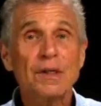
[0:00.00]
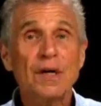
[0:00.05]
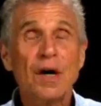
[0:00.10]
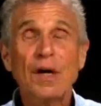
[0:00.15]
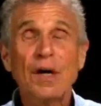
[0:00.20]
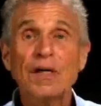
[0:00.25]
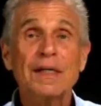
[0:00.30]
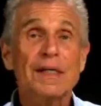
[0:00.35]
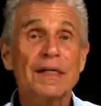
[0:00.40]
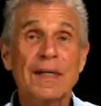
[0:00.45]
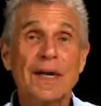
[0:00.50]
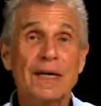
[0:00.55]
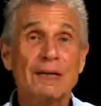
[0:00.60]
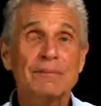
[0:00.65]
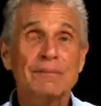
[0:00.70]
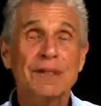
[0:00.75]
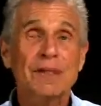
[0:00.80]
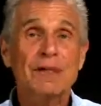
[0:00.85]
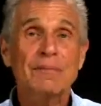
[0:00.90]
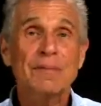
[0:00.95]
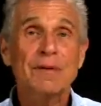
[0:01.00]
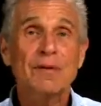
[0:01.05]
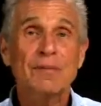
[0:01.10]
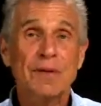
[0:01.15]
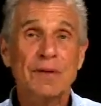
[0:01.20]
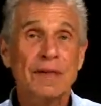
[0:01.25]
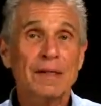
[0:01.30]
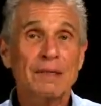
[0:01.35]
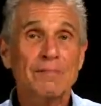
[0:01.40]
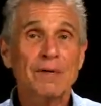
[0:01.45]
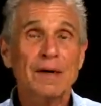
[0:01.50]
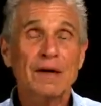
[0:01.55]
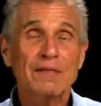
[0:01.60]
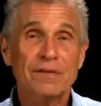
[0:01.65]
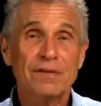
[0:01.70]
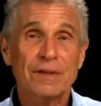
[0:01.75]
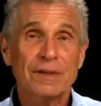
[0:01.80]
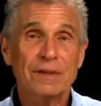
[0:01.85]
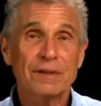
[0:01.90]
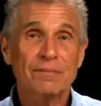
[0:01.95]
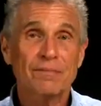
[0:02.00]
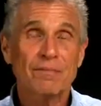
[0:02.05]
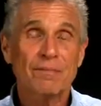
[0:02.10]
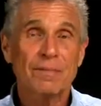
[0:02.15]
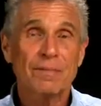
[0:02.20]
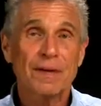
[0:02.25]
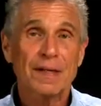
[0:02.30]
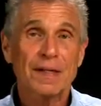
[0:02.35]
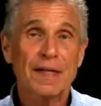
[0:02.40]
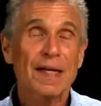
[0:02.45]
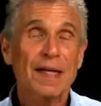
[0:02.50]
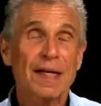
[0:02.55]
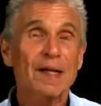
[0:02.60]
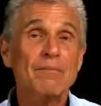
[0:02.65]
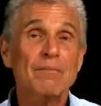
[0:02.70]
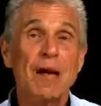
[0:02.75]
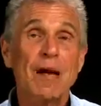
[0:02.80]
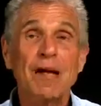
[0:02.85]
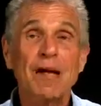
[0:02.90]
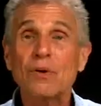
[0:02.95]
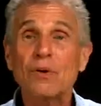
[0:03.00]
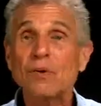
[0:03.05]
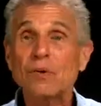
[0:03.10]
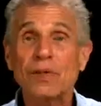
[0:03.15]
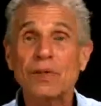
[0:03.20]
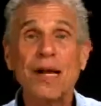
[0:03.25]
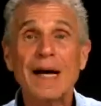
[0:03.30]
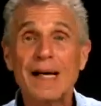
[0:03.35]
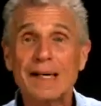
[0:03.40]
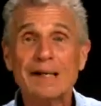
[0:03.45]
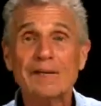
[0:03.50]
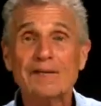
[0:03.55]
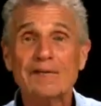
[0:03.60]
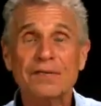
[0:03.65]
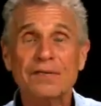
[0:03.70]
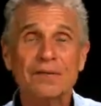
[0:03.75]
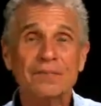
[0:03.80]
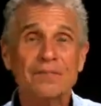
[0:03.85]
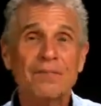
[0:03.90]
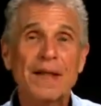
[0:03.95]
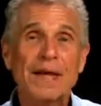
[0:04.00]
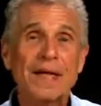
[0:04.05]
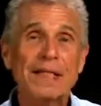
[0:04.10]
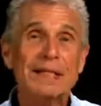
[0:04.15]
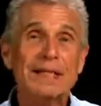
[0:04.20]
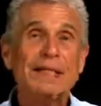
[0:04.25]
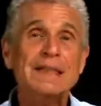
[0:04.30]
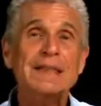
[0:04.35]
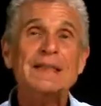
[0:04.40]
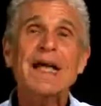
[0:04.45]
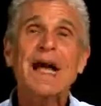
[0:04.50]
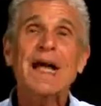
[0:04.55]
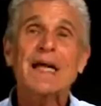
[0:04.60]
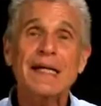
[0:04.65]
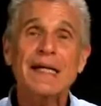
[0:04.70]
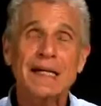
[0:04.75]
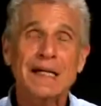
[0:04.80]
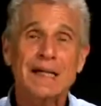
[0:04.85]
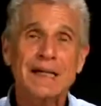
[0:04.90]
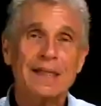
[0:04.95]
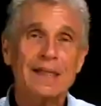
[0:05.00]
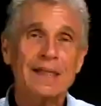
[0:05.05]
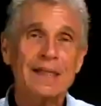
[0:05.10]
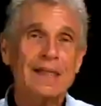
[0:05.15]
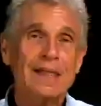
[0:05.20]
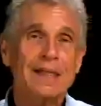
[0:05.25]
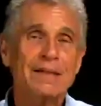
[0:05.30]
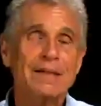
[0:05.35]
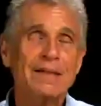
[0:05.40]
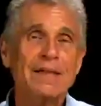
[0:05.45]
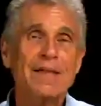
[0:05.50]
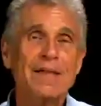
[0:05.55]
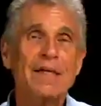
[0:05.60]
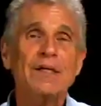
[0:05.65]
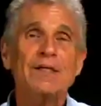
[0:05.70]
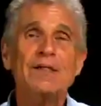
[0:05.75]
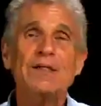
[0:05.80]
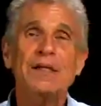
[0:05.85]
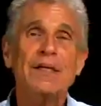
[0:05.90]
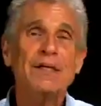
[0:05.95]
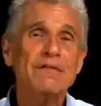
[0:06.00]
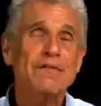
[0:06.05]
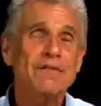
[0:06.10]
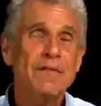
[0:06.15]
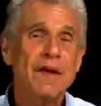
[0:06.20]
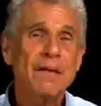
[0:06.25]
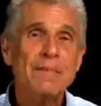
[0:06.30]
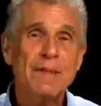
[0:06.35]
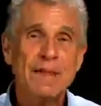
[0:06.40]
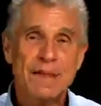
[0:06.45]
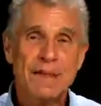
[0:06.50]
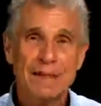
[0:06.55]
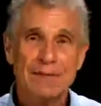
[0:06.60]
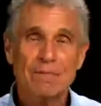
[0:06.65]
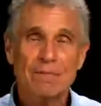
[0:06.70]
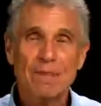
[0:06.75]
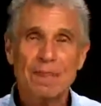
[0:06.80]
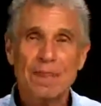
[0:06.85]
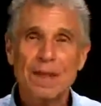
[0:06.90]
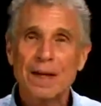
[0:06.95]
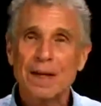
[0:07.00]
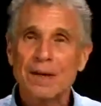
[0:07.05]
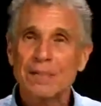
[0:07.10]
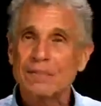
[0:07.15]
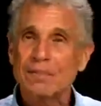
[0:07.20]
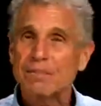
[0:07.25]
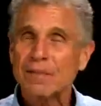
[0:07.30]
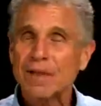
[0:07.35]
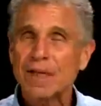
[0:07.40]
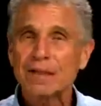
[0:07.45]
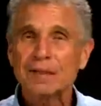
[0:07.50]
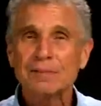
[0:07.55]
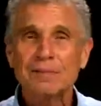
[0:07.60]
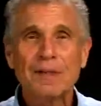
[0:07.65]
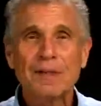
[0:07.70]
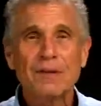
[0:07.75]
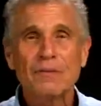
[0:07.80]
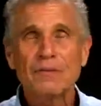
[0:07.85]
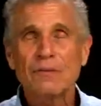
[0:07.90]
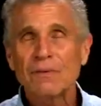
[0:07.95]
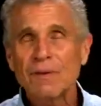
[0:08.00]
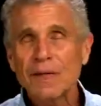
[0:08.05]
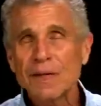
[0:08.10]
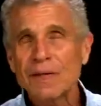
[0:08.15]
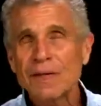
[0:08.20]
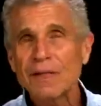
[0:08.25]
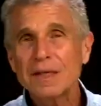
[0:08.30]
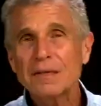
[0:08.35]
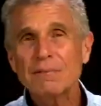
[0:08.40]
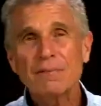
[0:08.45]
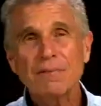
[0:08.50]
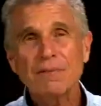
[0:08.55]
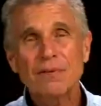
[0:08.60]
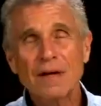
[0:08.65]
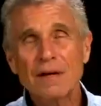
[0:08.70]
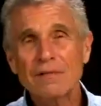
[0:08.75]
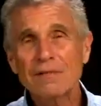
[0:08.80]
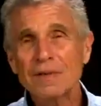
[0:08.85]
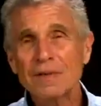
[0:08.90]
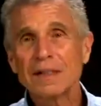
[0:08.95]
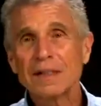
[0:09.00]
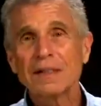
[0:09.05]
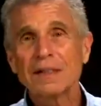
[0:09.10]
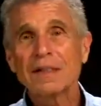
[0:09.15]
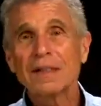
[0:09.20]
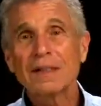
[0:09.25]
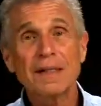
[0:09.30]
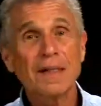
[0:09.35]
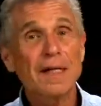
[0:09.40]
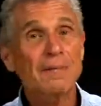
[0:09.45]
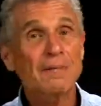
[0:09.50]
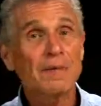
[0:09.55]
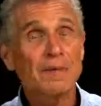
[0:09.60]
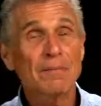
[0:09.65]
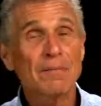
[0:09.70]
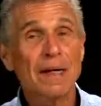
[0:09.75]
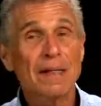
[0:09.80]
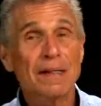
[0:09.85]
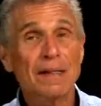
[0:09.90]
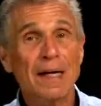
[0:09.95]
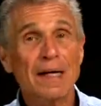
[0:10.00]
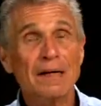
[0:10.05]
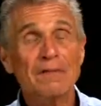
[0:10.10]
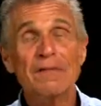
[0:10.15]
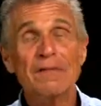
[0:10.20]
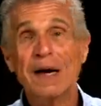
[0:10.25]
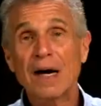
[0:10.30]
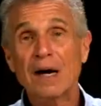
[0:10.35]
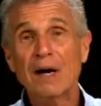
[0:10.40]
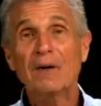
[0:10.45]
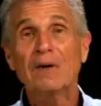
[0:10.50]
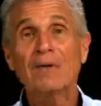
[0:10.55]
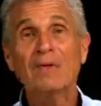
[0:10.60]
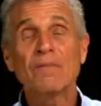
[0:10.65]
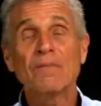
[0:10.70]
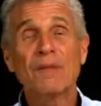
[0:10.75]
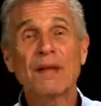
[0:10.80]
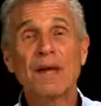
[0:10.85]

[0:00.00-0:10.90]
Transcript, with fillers: archetypes that have been really prevalent. Like in my own life, Psyche, the, the innocent feminine, has been a really prevalent theme in my life. How